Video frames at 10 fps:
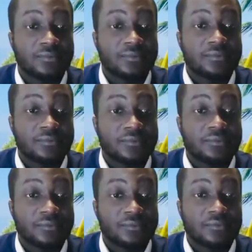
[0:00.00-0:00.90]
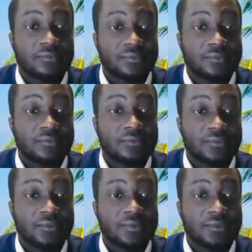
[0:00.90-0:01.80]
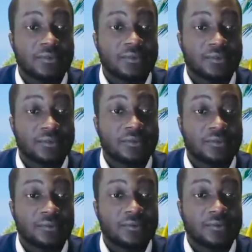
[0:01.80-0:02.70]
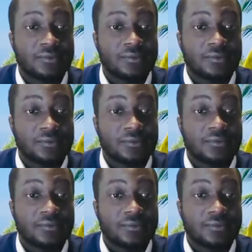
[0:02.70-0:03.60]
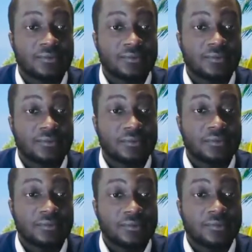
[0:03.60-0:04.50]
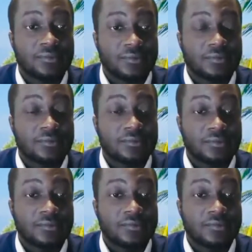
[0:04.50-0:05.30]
The person shown says nothing.